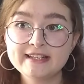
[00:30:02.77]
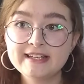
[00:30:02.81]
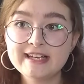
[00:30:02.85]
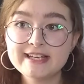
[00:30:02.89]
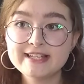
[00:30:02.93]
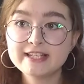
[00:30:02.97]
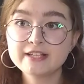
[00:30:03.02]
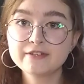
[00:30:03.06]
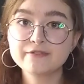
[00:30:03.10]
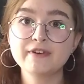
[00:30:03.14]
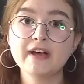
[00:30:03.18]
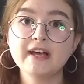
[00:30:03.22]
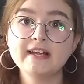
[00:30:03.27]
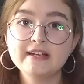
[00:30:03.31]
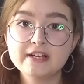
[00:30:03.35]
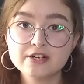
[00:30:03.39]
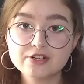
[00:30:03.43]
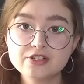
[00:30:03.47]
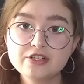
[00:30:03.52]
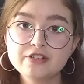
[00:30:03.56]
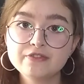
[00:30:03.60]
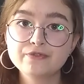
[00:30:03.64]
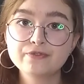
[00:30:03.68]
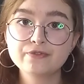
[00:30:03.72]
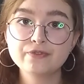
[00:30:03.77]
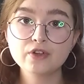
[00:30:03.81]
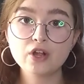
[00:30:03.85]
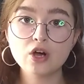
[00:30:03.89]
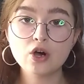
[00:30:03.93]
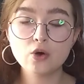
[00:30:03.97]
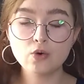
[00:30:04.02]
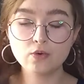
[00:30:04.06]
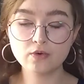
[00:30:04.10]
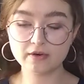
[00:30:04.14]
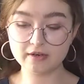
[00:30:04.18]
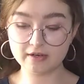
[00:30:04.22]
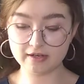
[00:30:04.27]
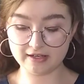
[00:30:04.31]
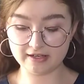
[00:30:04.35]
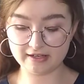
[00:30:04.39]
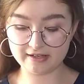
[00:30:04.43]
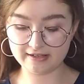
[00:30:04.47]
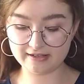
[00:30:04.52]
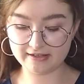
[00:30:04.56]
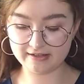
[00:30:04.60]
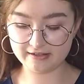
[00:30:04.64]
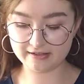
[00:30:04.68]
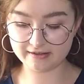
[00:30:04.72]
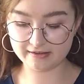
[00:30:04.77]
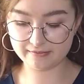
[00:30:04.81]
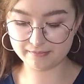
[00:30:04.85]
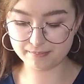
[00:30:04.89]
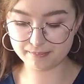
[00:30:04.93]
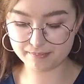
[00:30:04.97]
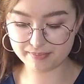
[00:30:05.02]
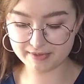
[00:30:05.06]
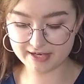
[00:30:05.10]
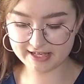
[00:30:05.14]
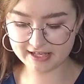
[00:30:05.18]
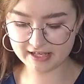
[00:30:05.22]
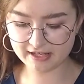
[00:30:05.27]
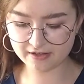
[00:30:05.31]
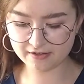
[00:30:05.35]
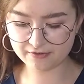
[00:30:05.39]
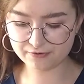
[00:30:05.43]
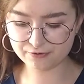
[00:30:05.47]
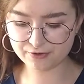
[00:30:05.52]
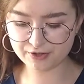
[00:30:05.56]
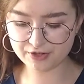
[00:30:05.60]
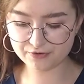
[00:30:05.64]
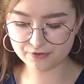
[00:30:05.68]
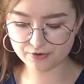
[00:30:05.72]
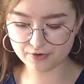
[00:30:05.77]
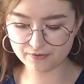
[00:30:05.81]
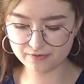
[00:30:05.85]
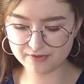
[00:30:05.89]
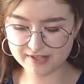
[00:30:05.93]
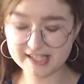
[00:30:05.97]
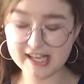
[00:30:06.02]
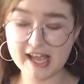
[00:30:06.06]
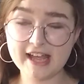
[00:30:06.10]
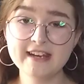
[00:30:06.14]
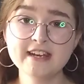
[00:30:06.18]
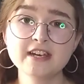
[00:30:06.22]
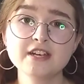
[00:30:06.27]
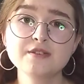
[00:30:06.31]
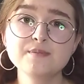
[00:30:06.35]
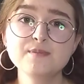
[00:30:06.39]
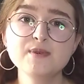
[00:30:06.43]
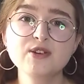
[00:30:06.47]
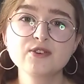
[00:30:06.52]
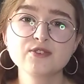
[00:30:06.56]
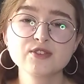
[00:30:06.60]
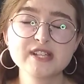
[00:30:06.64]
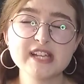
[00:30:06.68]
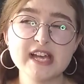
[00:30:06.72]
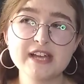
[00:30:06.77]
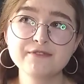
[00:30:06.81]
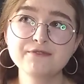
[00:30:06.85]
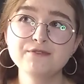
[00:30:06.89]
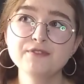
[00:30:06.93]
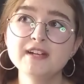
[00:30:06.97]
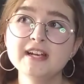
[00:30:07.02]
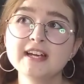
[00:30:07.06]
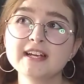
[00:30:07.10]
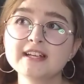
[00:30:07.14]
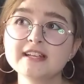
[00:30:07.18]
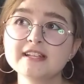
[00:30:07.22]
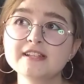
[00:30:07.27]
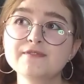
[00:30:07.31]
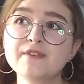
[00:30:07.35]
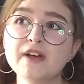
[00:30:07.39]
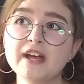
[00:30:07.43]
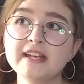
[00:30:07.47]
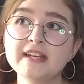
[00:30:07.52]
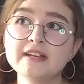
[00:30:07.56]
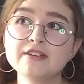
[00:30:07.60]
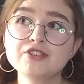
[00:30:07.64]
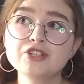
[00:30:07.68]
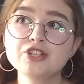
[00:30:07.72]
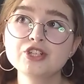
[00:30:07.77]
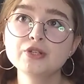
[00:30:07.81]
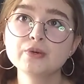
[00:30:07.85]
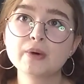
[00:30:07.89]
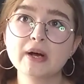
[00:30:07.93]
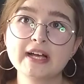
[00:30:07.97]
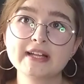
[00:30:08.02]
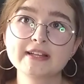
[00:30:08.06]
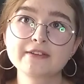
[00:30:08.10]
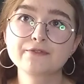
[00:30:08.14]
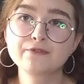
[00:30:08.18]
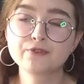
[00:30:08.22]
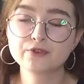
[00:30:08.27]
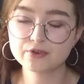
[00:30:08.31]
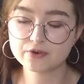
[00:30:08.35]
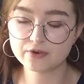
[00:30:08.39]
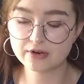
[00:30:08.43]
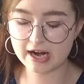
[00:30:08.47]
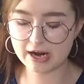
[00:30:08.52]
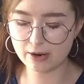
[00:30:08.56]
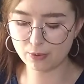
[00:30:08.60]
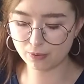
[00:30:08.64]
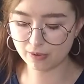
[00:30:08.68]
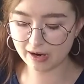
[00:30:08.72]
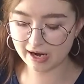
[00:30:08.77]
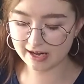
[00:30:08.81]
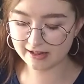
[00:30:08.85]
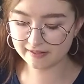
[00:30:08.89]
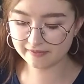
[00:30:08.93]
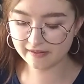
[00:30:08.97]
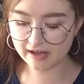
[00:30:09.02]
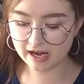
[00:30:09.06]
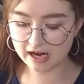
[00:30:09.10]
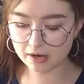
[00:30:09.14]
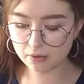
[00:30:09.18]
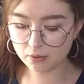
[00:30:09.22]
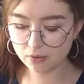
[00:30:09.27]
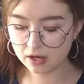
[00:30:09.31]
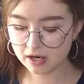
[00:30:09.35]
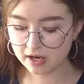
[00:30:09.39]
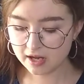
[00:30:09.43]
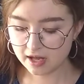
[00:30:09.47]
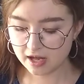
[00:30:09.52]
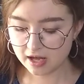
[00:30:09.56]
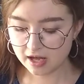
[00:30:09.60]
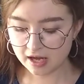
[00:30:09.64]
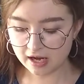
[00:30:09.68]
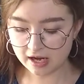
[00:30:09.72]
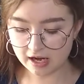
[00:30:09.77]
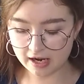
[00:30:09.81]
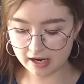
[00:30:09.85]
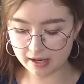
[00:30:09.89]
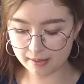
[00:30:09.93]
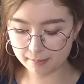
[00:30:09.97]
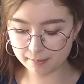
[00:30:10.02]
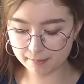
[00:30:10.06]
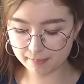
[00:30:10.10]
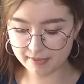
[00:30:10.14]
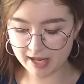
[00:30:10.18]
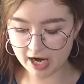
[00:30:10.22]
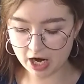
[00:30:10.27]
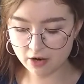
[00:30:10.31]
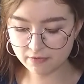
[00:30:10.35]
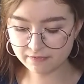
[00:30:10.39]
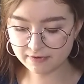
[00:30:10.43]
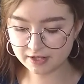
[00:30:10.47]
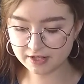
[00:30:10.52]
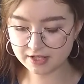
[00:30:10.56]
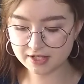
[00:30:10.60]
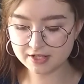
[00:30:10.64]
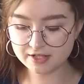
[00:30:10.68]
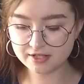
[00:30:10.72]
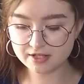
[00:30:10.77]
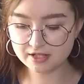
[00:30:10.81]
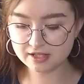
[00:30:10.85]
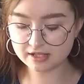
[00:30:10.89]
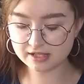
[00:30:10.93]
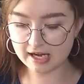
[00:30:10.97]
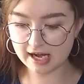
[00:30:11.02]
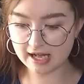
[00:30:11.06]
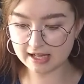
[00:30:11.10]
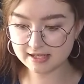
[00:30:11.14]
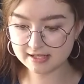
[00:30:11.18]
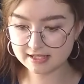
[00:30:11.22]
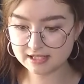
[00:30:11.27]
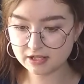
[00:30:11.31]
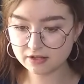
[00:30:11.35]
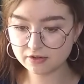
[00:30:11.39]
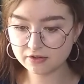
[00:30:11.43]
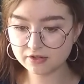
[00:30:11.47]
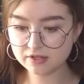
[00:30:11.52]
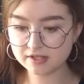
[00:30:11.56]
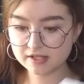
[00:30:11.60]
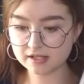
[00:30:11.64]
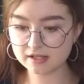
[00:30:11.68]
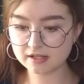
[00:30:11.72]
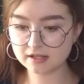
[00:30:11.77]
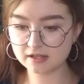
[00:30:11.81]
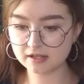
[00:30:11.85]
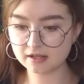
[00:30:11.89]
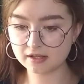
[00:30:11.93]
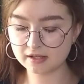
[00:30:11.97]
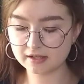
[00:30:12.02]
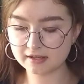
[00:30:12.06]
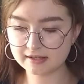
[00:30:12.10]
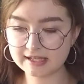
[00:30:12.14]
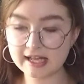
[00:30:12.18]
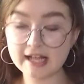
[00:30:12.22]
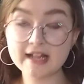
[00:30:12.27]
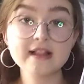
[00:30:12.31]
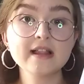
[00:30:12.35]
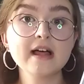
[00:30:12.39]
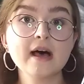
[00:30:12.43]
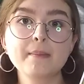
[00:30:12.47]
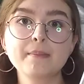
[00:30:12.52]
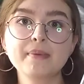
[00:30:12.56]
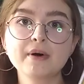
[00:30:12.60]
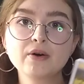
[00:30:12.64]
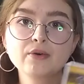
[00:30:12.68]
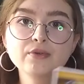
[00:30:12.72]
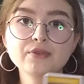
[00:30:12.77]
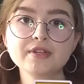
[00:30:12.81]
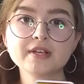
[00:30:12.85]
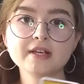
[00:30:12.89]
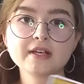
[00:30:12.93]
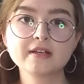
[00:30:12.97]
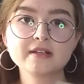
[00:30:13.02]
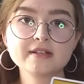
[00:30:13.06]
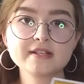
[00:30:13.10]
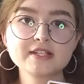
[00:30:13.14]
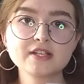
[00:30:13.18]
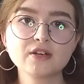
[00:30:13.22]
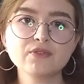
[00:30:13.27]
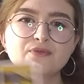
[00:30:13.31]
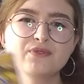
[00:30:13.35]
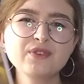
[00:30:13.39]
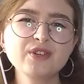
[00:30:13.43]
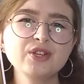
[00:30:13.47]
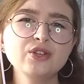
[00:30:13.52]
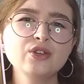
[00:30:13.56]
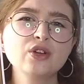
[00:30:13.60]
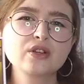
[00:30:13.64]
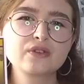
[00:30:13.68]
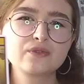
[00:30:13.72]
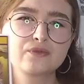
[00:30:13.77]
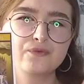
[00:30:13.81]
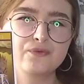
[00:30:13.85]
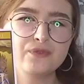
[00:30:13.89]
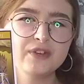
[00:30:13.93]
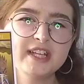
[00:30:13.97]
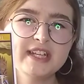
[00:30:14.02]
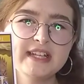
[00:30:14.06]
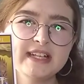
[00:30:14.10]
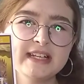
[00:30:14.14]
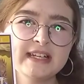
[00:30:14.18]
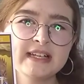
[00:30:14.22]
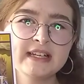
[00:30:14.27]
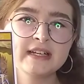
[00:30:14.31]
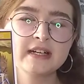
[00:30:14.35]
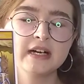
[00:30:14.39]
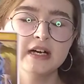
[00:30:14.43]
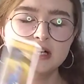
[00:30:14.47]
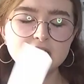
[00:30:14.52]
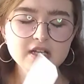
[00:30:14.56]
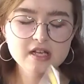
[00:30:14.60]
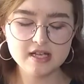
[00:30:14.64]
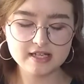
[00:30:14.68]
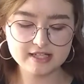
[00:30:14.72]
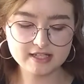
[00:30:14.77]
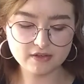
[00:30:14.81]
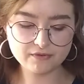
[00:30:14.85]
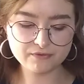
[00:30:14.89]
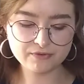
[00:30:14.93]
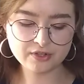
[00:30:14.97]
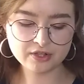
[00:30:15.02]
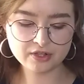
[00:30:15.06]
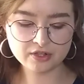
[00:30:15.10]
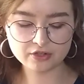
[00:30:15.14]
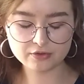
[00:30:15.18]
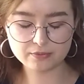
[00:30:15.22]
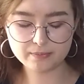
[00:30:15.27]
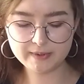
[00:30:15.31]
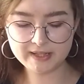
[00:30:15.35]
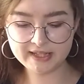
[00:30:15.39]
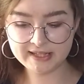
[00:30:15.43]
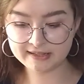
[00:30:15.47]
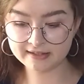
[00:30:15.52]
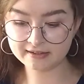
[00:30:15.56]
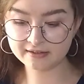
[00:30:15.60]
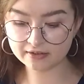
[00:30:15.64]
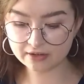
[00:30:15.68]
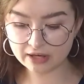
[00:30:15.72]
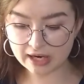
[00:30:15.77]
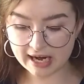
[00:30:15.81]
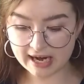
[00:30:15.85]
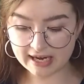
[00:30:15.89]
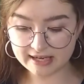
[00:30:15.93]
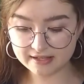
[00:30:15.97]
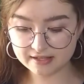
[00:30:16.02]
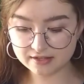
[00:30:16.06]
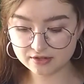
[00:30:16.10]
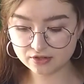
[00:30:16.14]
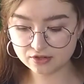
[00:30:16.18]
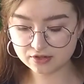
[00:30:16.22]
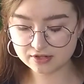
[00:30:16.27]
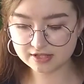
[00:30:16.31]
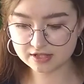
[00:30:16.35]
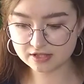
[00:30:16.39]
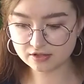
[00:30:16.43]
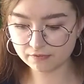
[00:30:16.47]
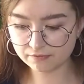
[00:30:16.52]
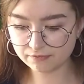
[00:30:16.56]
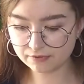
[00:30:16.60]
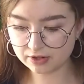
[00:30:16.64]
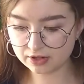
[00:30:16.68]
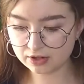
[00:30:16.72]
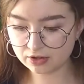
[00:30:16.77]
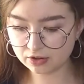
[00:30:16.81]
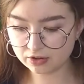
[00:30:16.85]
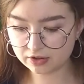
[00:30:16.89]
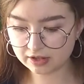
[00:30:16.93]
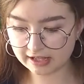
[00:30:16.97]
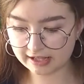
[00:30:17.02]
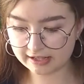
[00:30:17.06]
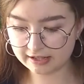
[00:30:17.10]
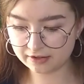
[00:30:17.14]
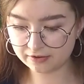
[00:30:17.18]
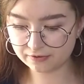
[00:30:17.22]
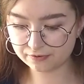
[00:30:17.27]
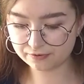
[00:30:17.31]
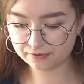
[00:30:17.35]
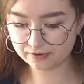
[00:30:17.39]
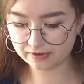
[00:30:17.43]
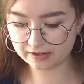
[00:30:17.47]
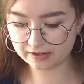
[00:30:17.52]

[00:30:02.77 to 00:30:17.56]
letting the energy flow, breaking free from this energy, because I feel like it's the energy you have for a while now. However, it also tell about something not fitting, something not being right, something not kind of